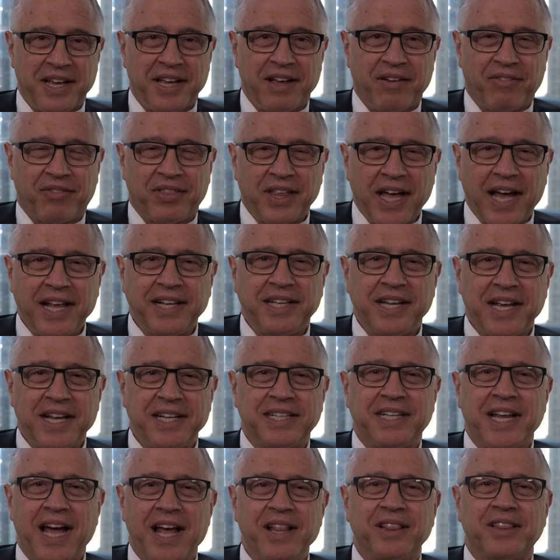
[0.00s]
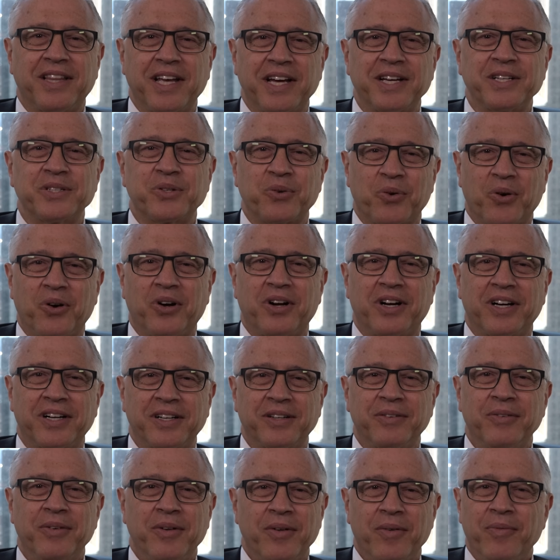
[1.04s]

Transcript: If they did 10 things wrong,